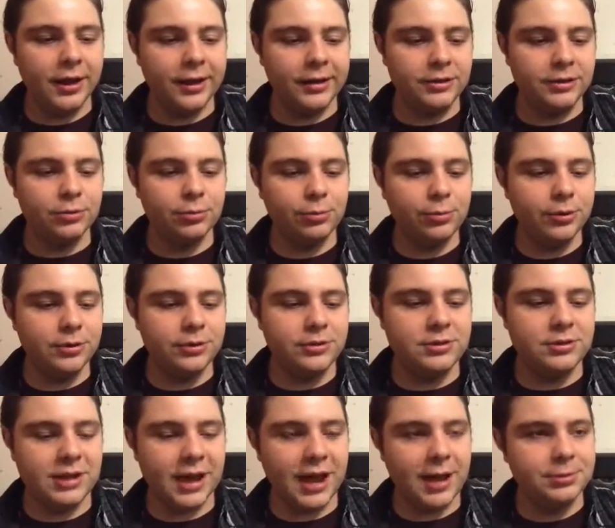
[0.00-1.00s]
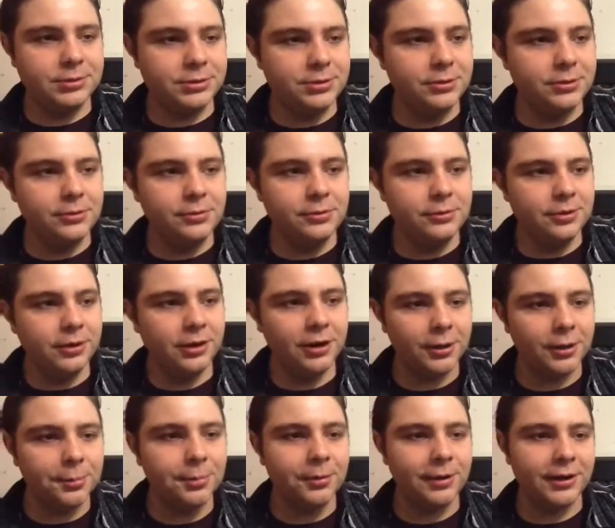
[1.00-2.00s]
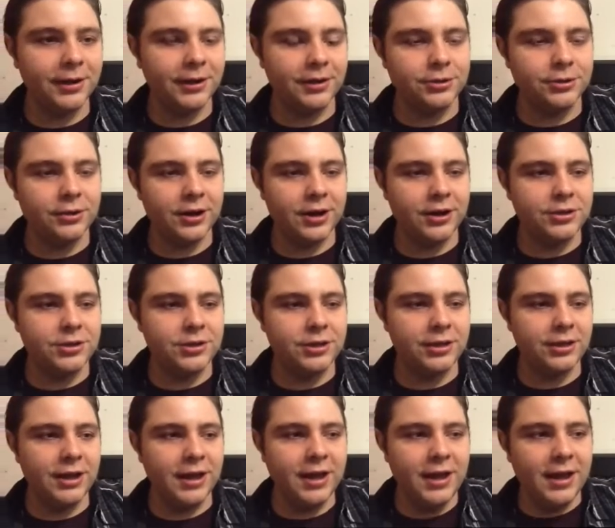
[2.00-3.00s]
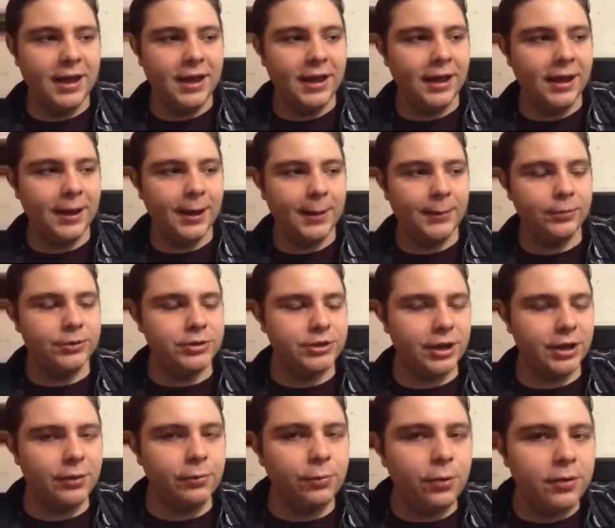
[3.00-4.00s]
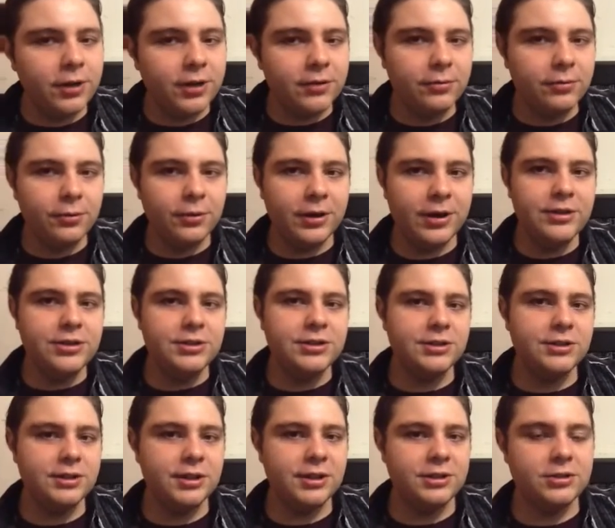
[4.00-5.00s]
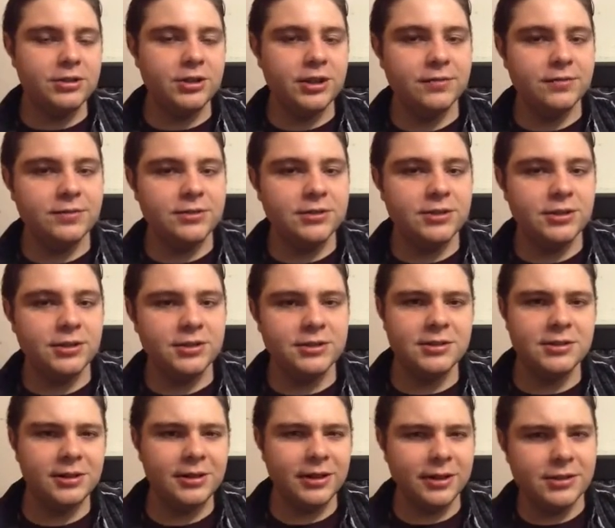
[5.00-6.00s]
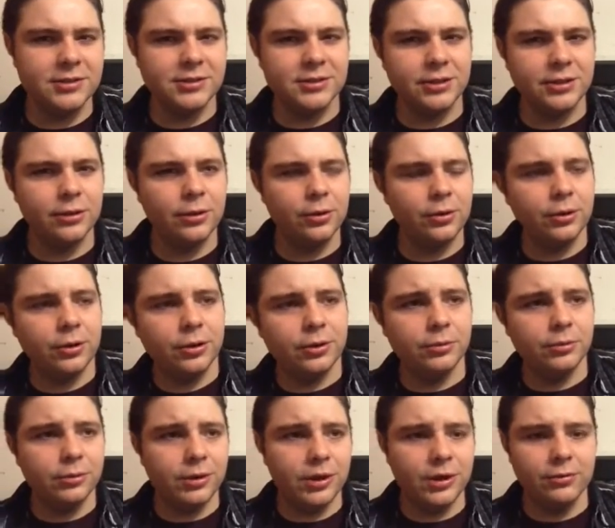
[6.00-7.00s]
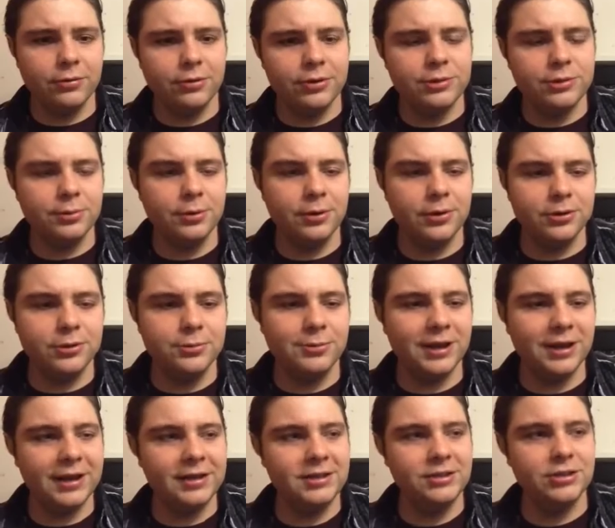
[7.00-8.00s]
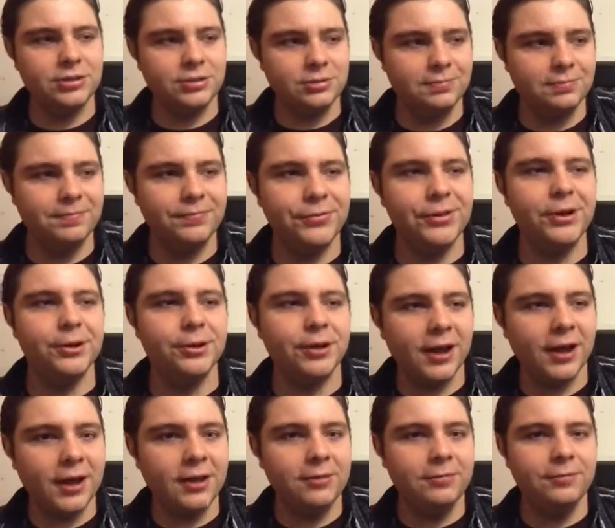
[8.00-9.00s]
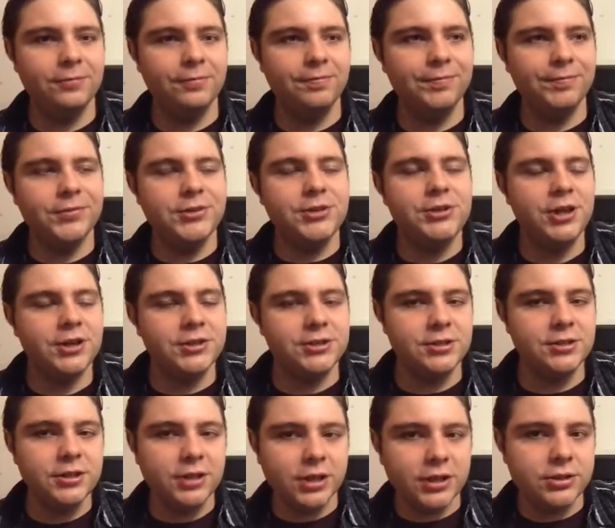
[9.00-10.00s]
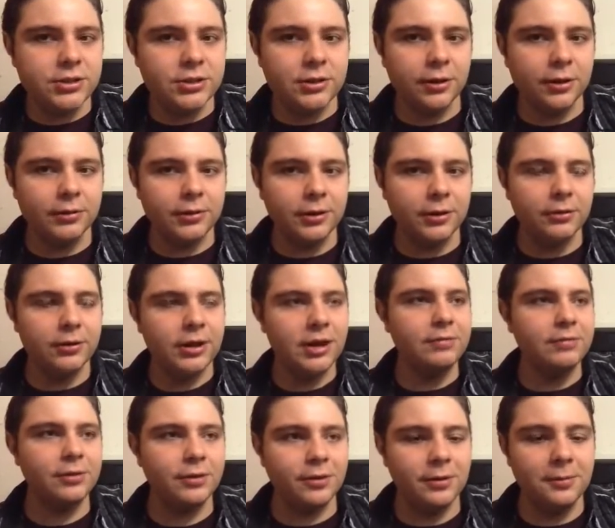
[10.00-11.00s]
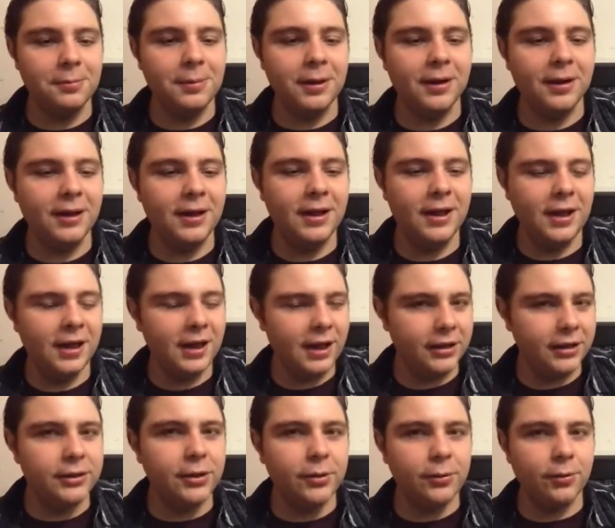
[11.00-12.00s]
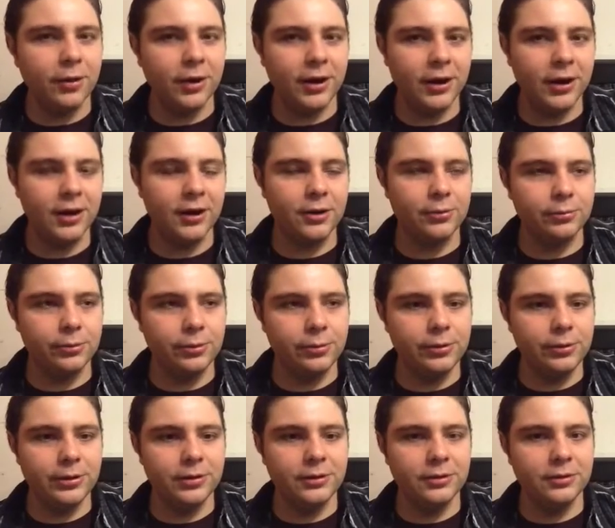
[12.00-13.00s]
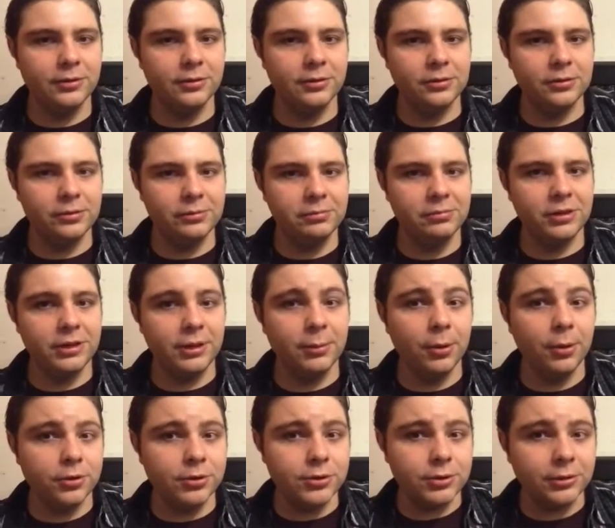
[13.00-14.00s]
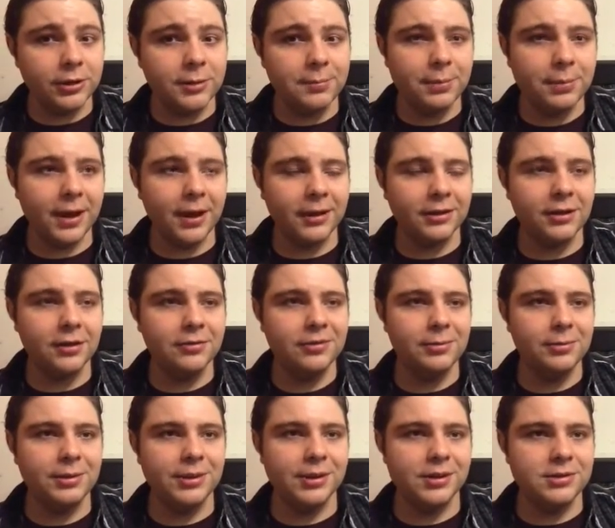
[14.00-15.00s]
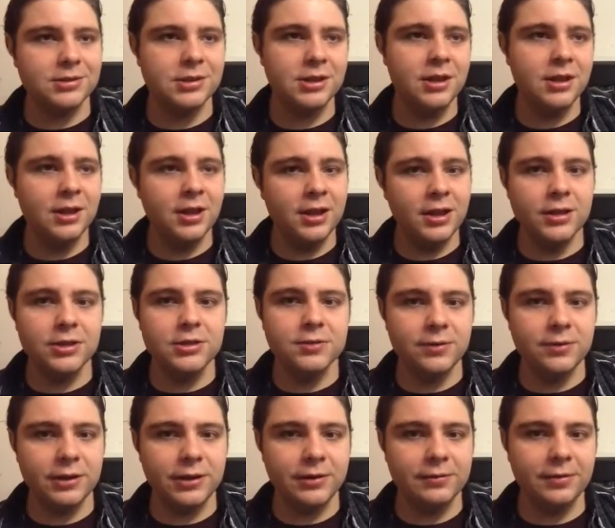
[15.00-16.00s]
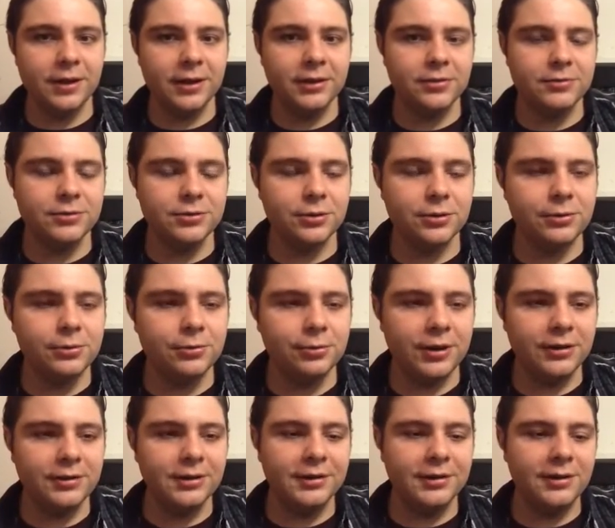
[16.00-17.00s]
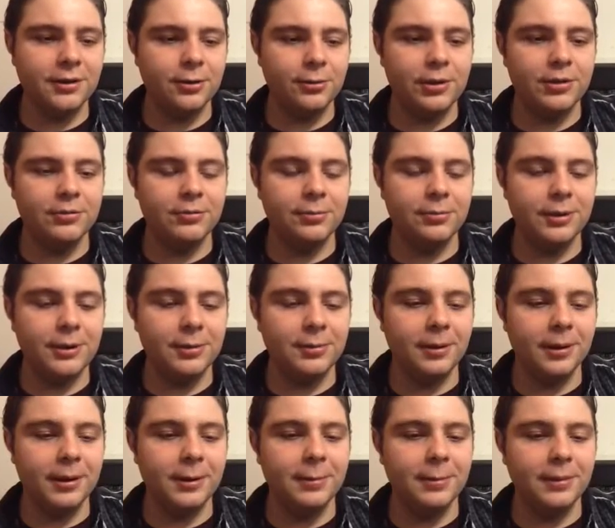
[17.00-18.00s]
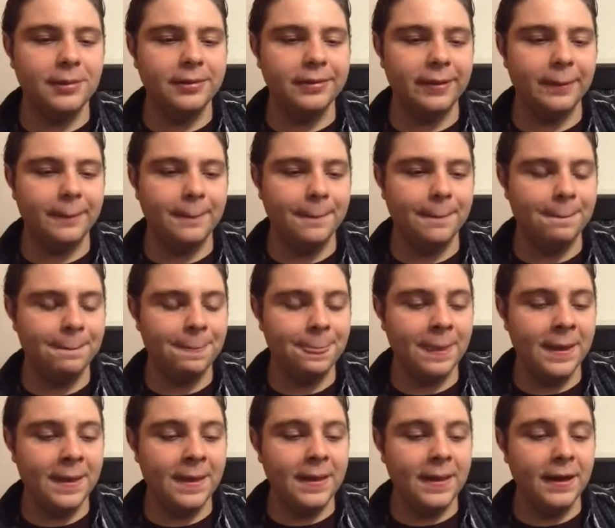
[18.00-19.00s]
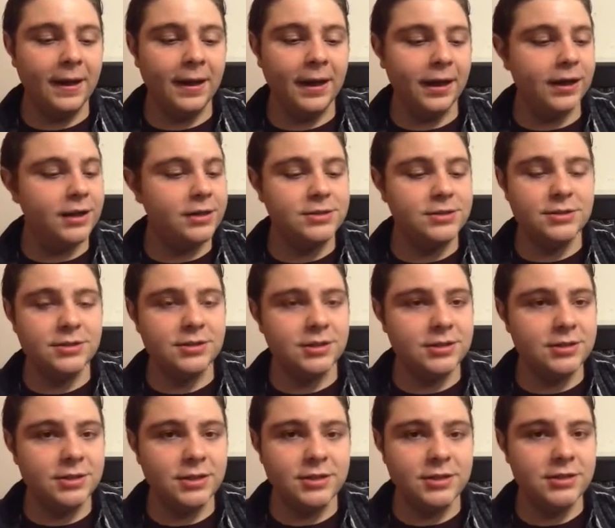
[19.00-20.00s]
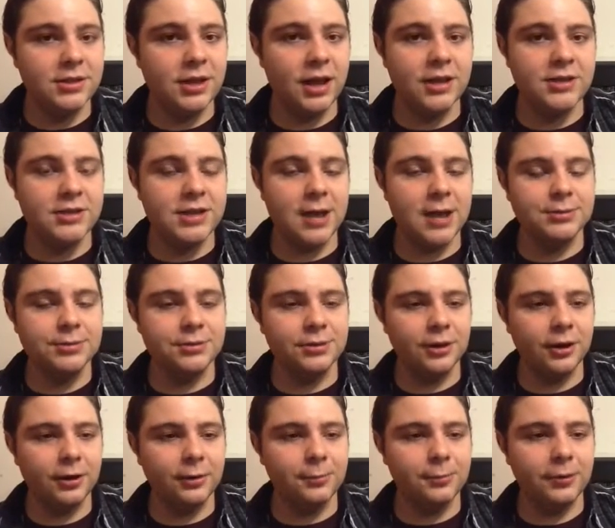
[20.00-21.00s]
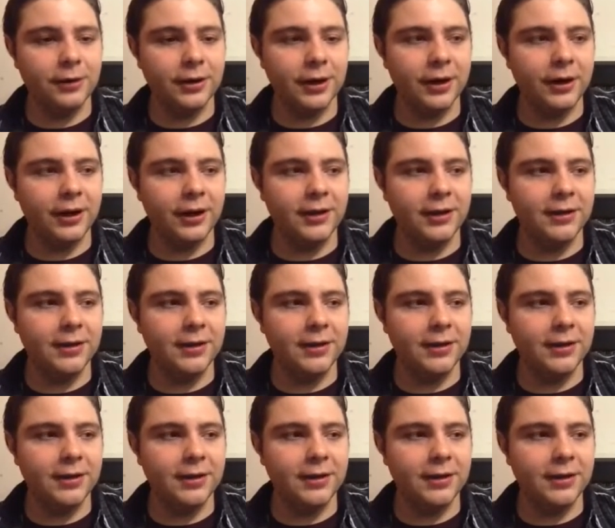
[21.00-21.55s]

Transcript: towards absolute heartbreaking tragedy, which I won't give away just in case you haven't seen. It's not like it's like, oh, I don't want to give away spoilers, but I just, you know, kind of, just in case you don't know, haven't heard about it, I don't want to kind of ruin the emotional impact of it, because it is very effective, so I wouldn't want to take that away from anybody, but it's absolutely heartbreaking.